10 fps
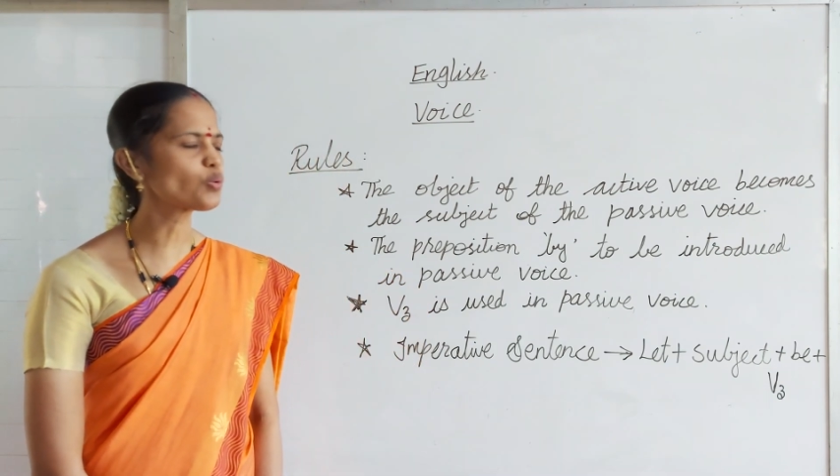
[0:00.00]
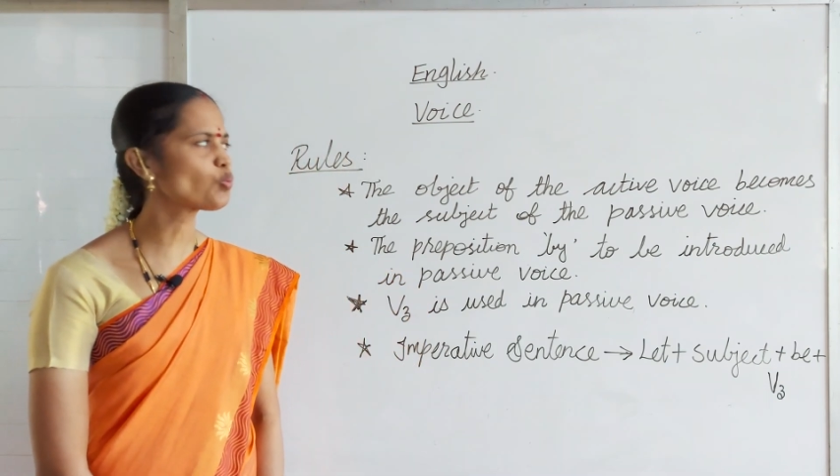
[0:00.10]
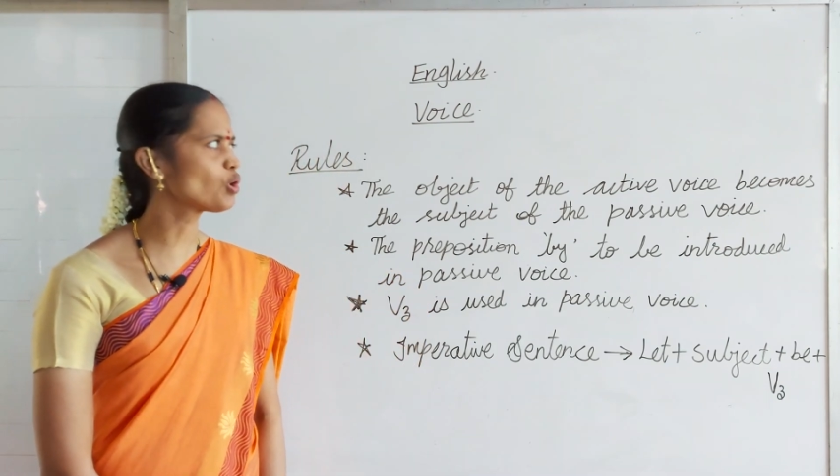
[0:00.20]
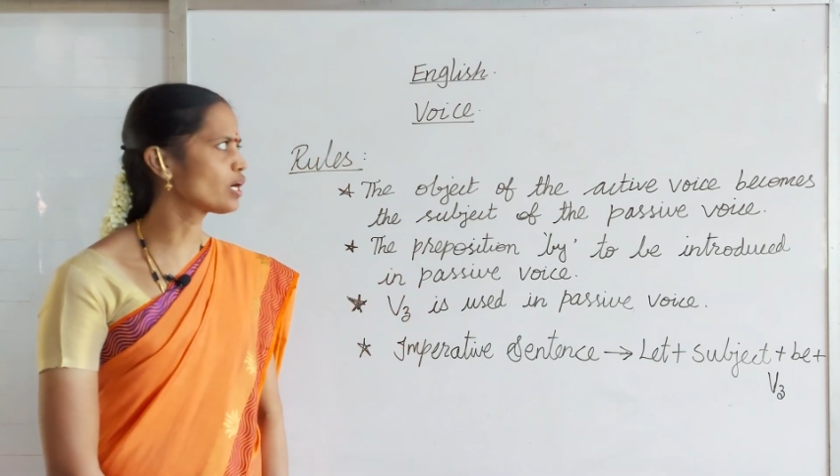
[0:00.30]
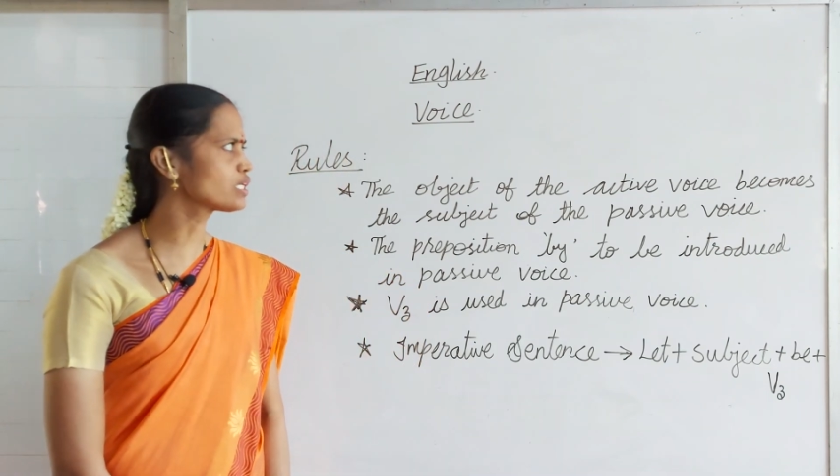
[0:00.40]

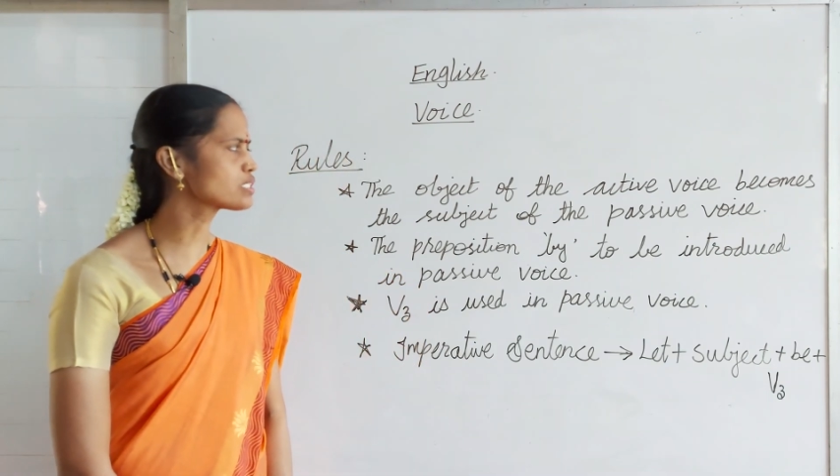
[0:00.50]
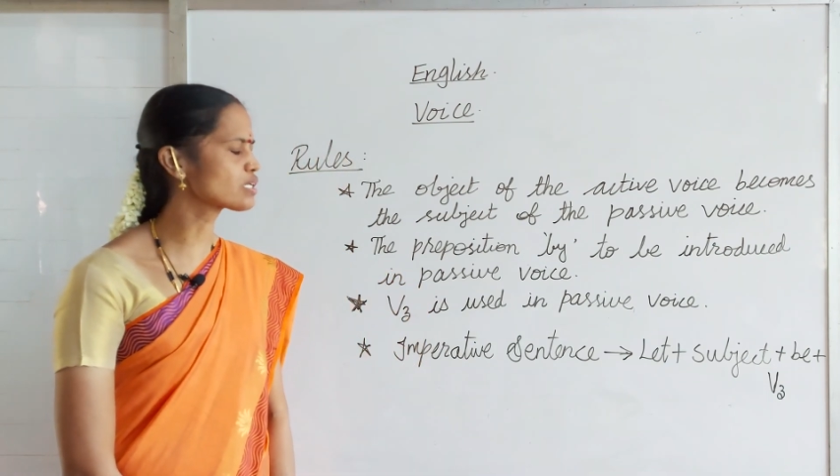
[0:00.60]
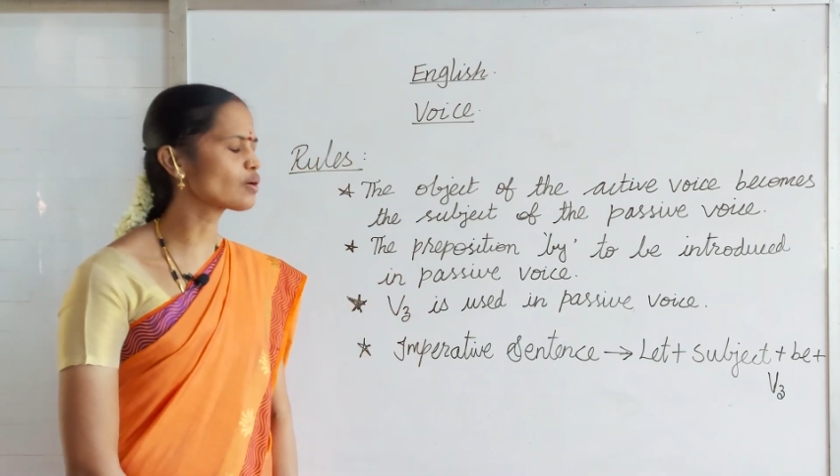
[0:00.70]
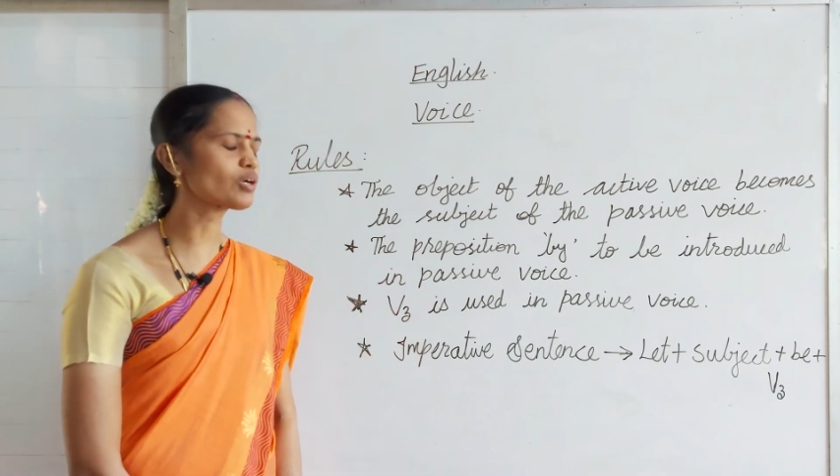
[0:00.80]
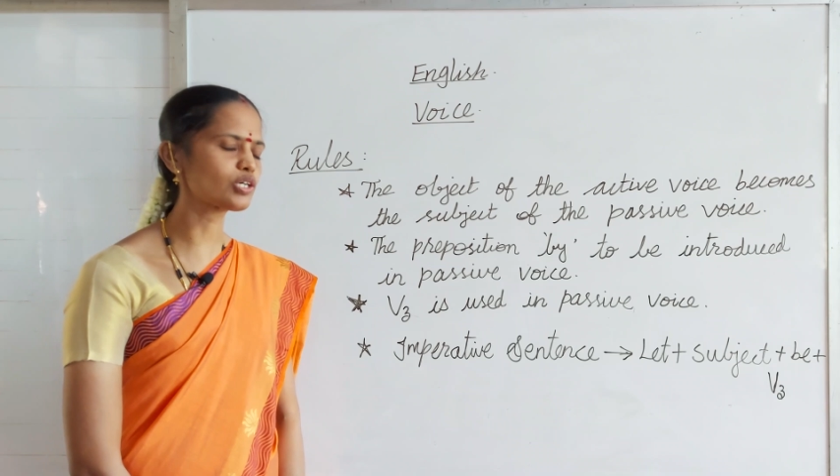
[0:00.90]
voice.
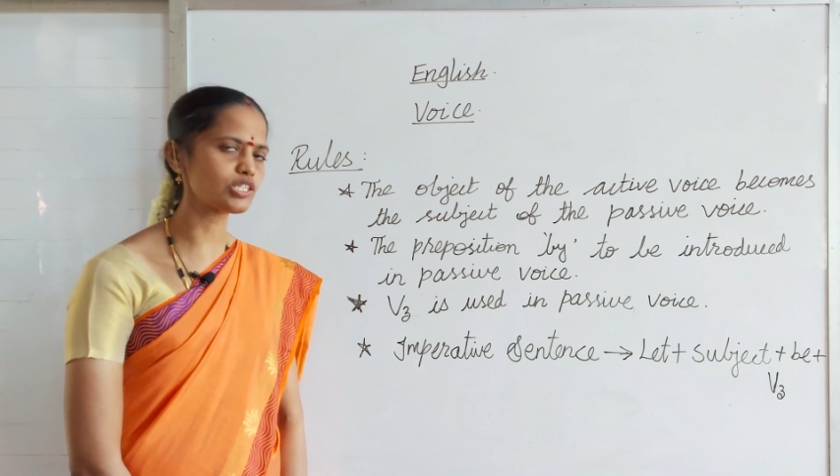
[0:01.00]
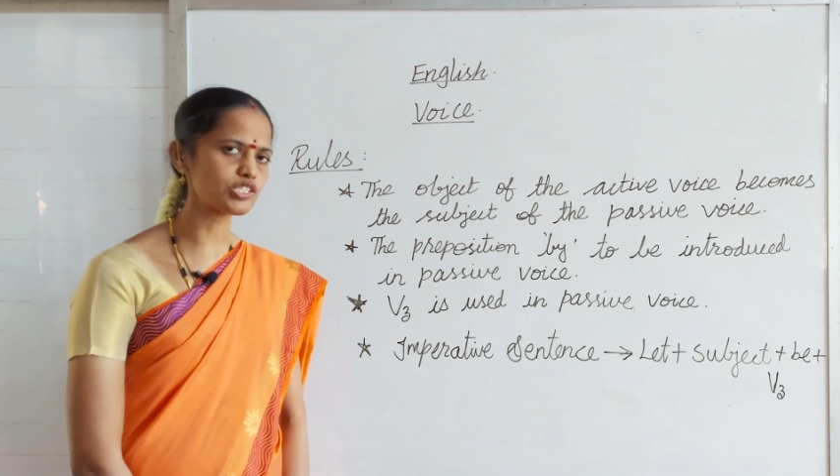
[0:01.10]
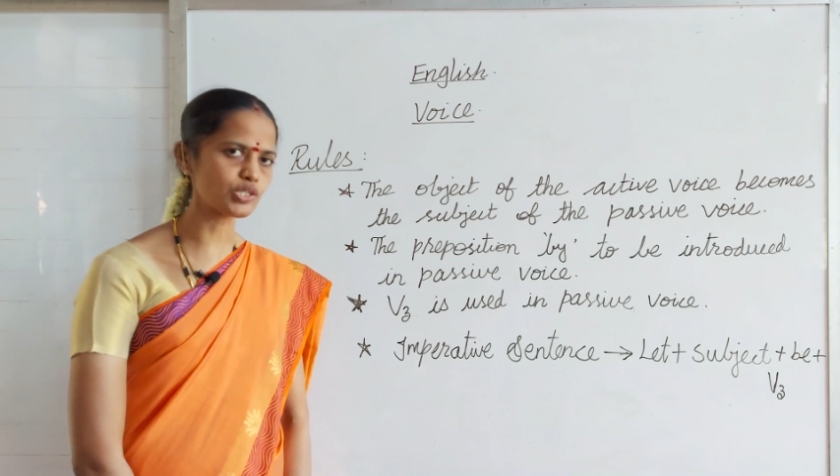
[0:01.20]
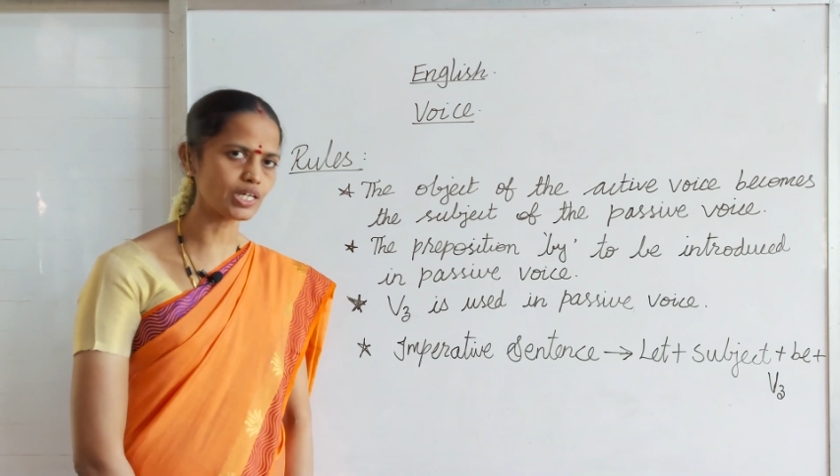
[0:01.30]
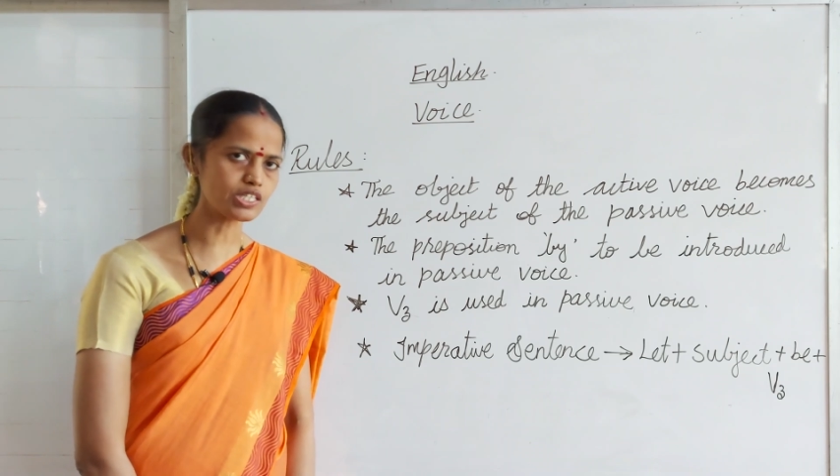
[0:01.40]
We are going
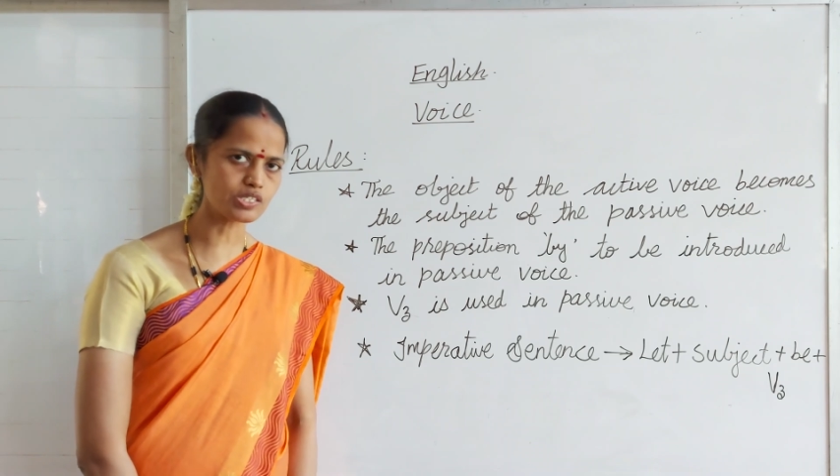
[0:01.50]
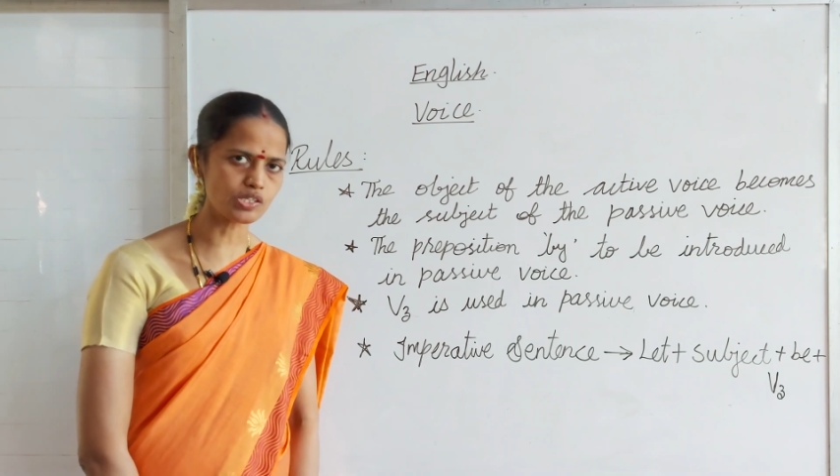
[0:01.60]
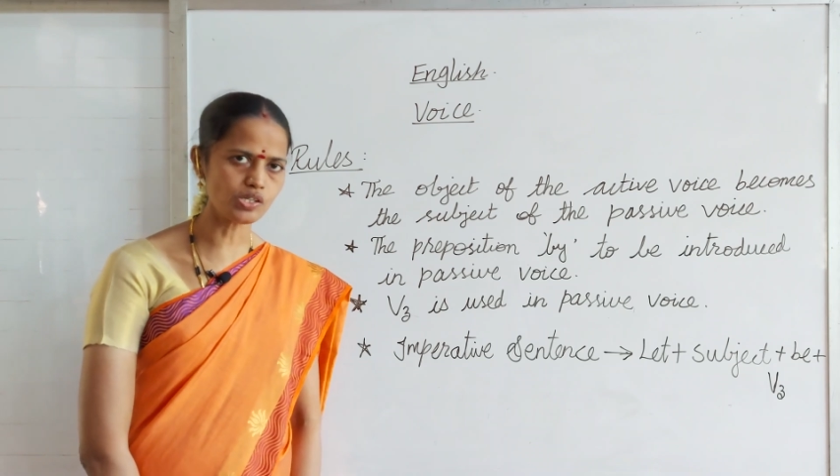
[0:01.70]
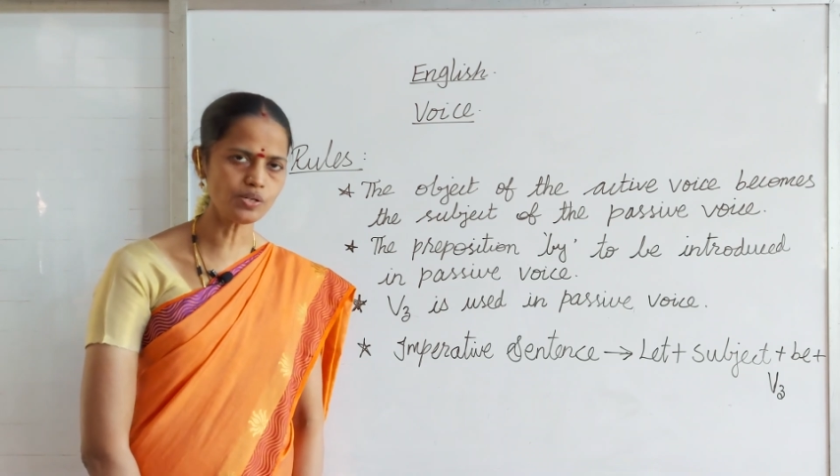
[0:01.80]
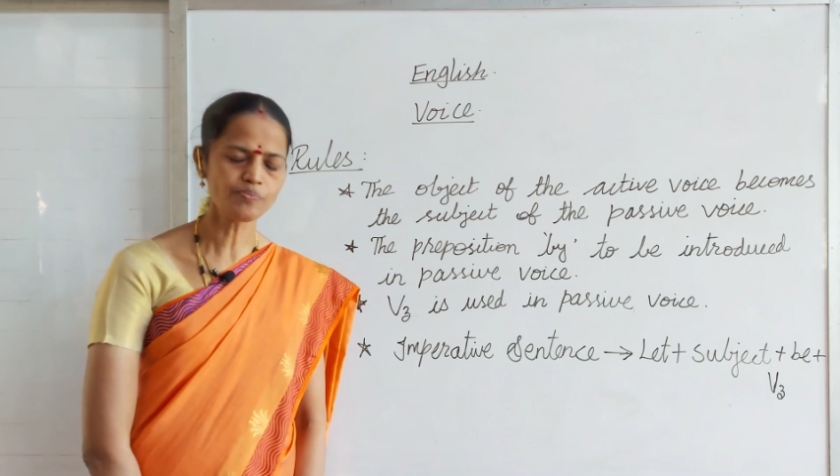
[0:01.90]
to continue.